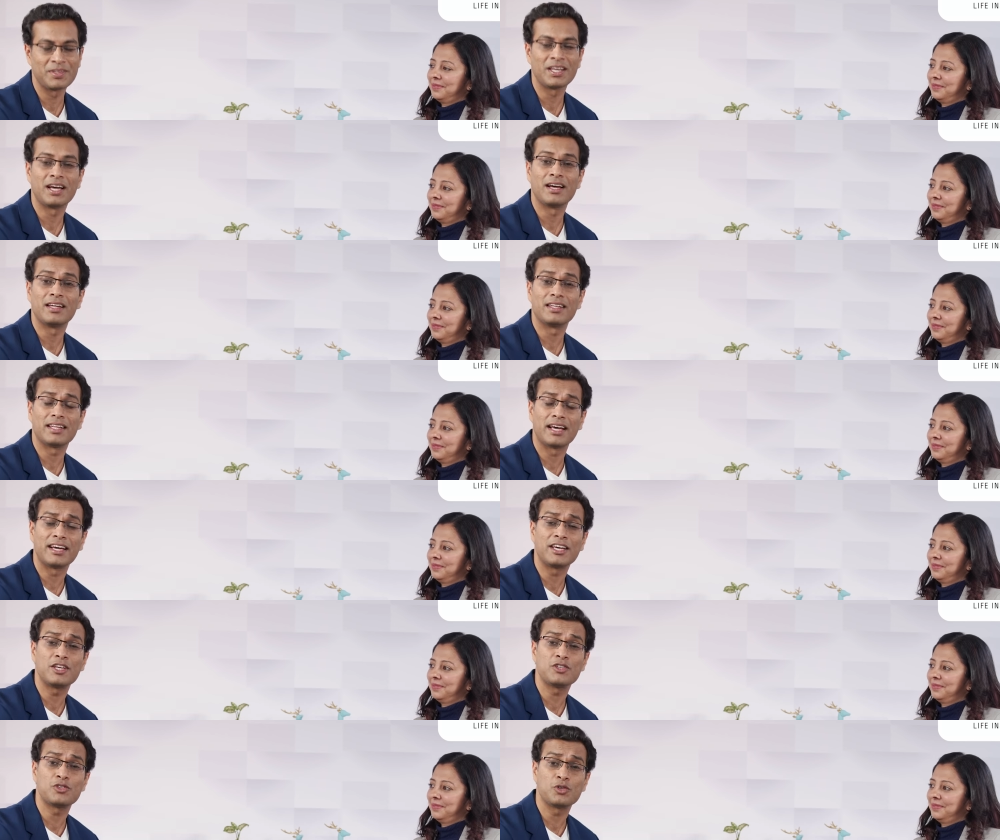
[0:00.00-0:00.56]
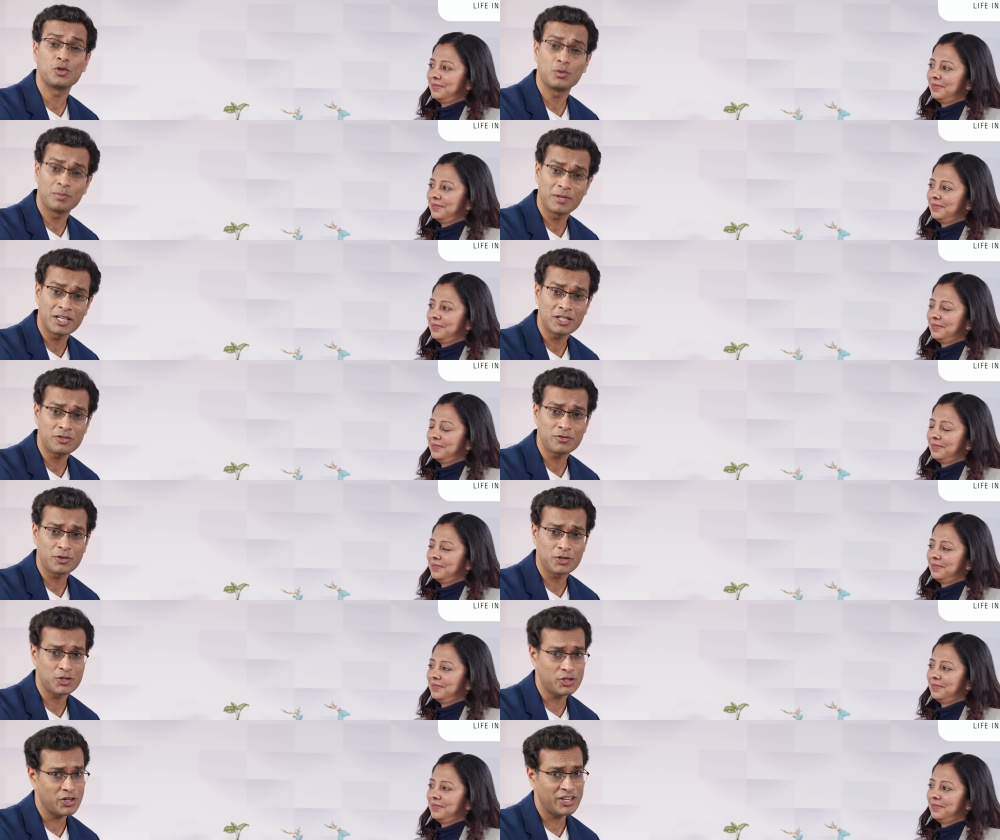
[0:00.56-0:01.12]
Speaker 1: Thank you so much
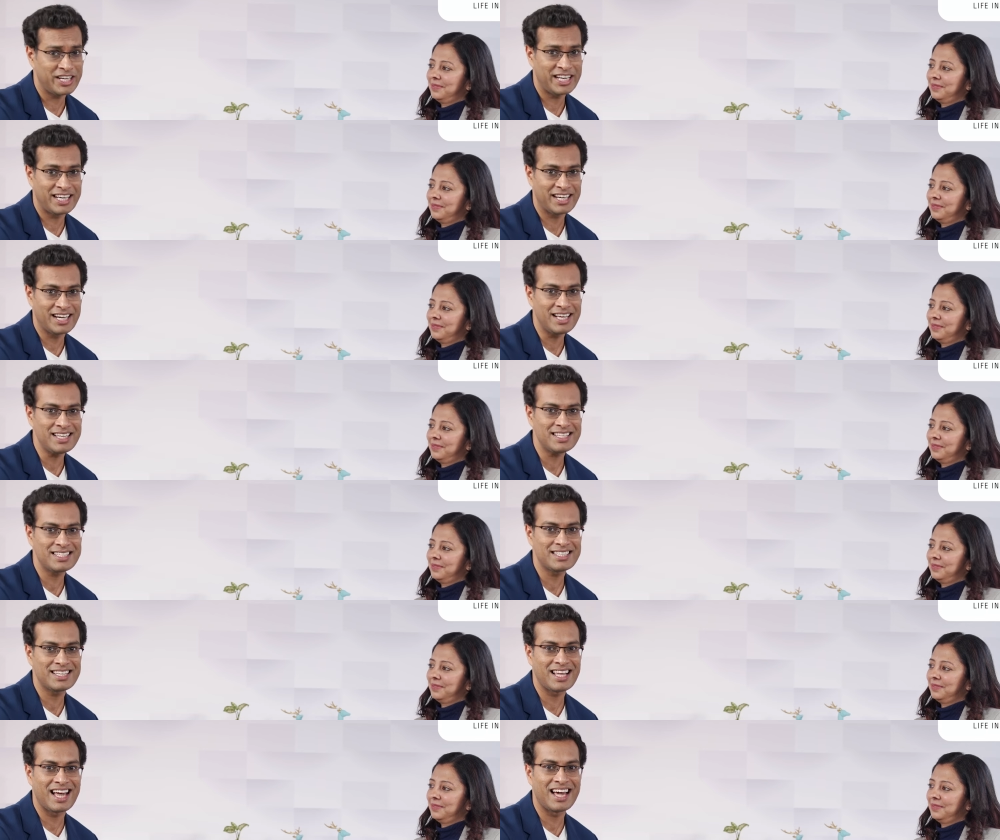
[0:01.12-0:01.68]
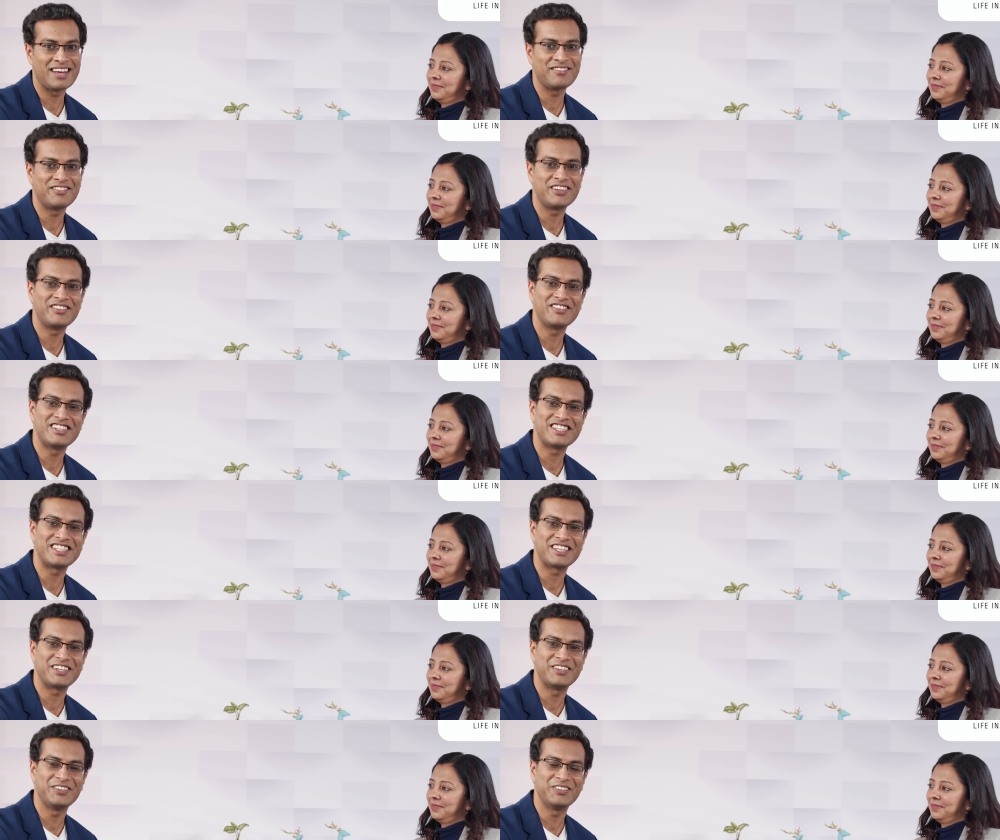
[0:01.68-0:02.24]
for joining us, and we will
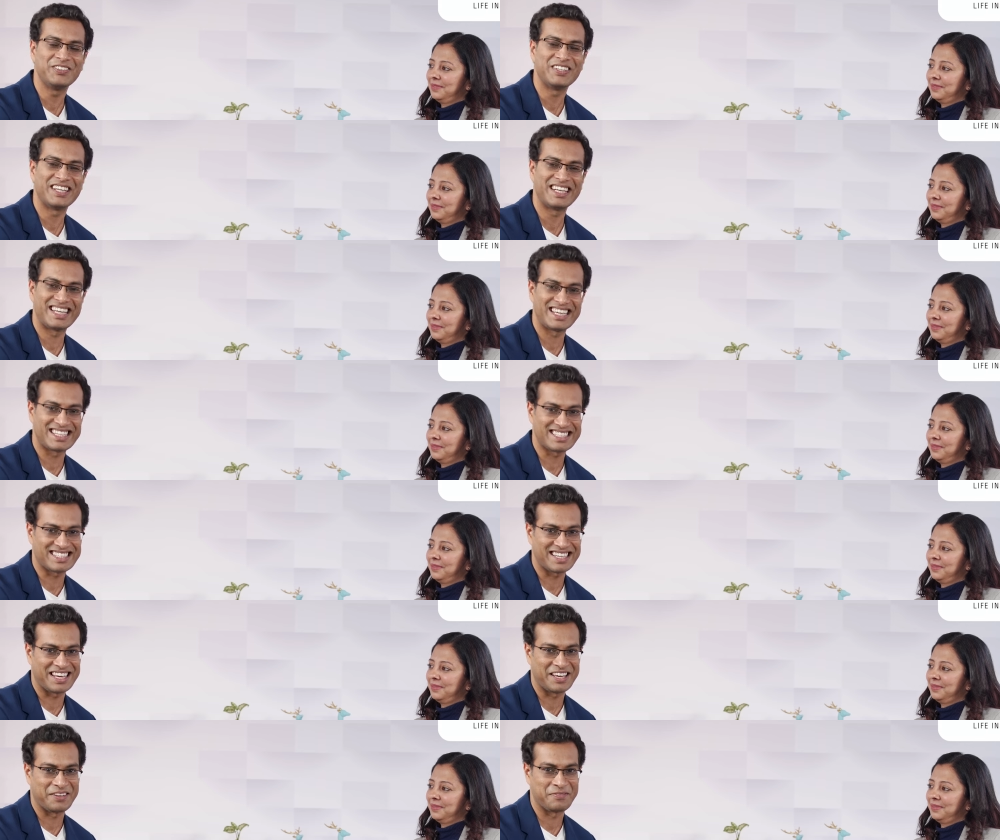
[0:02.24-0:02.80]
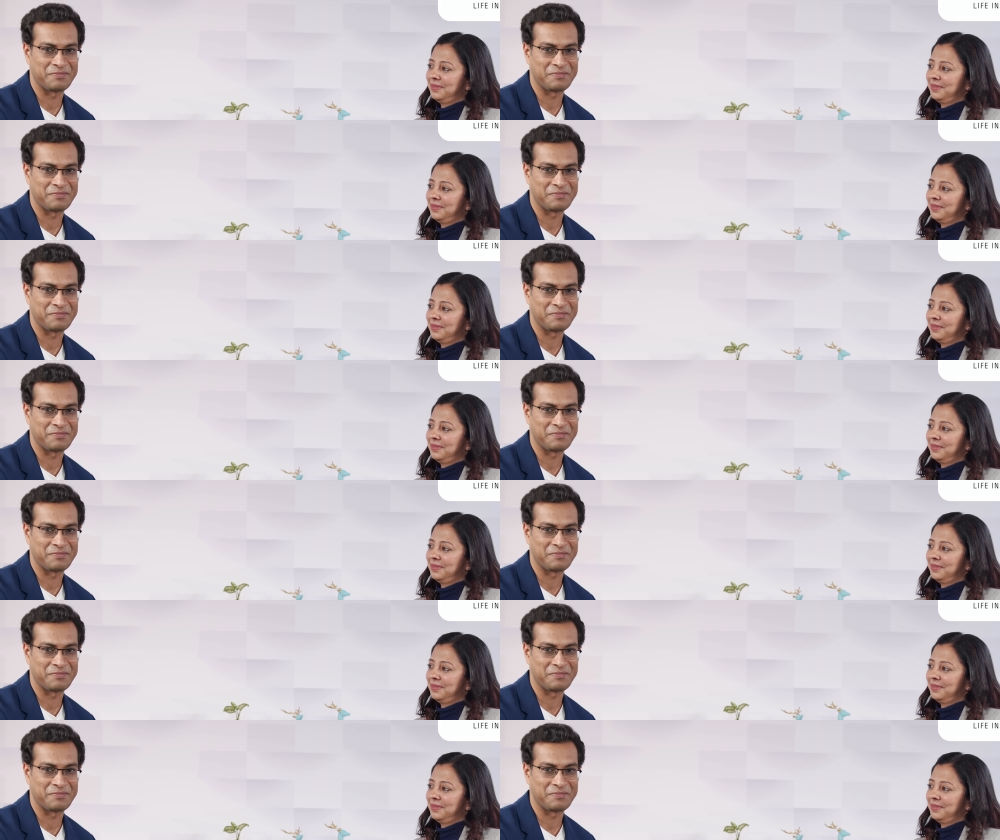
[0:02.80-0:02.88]
see you the next time.